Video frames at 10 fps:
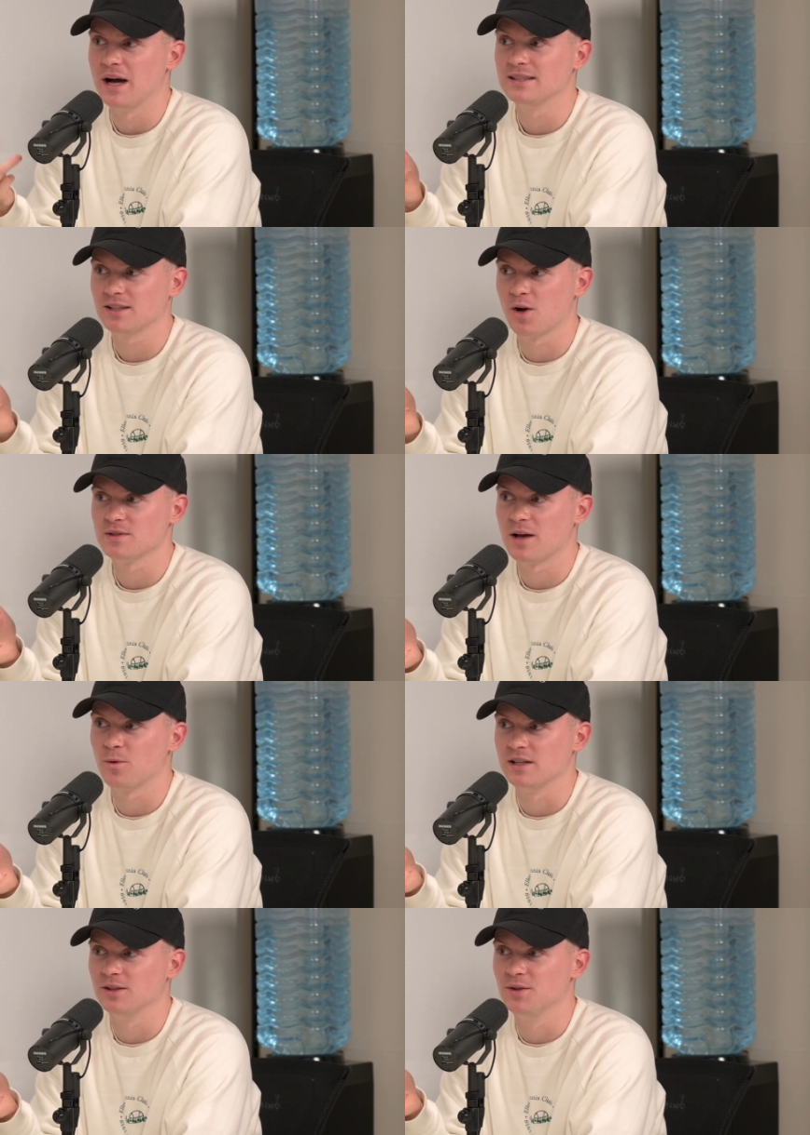but I did go to that
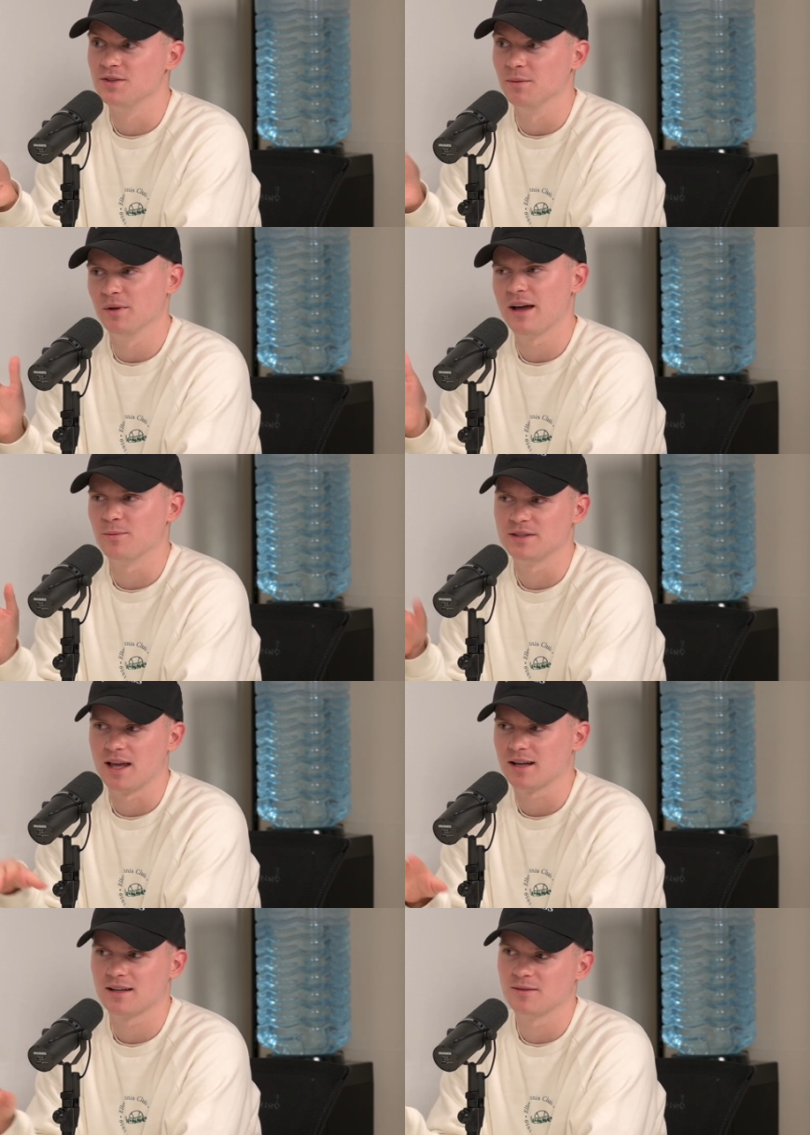one in London, but that was
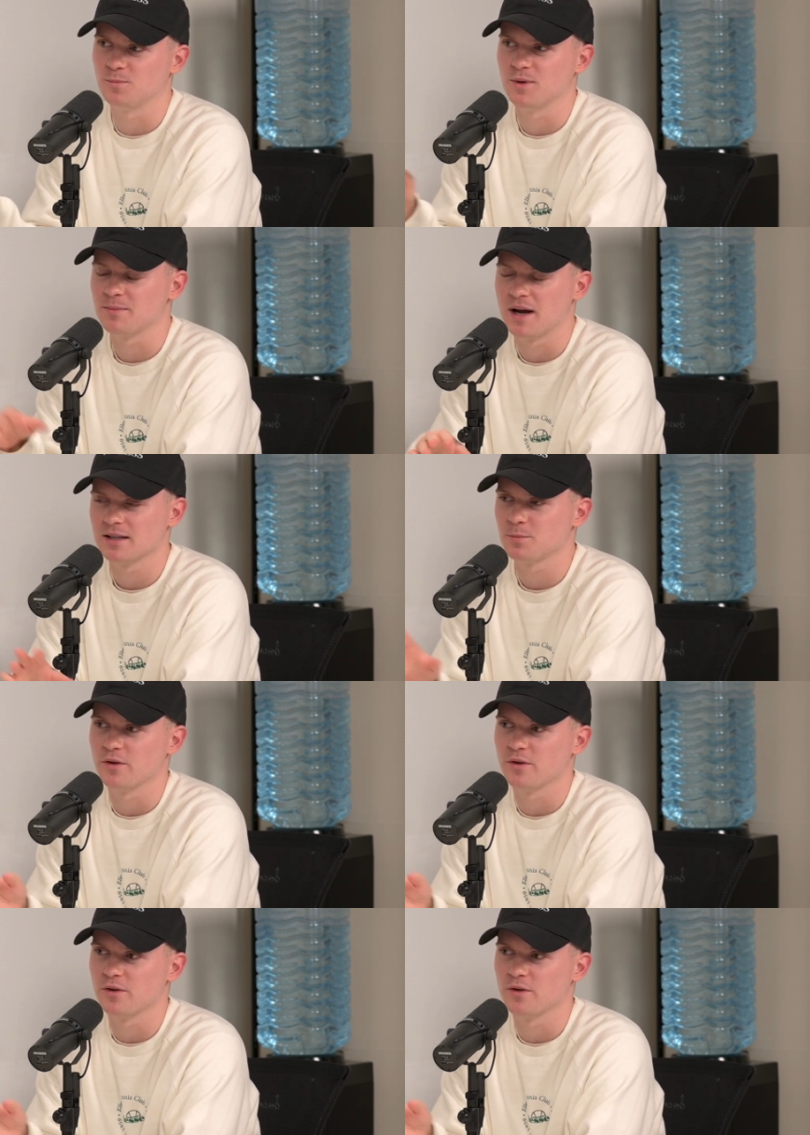like with my ex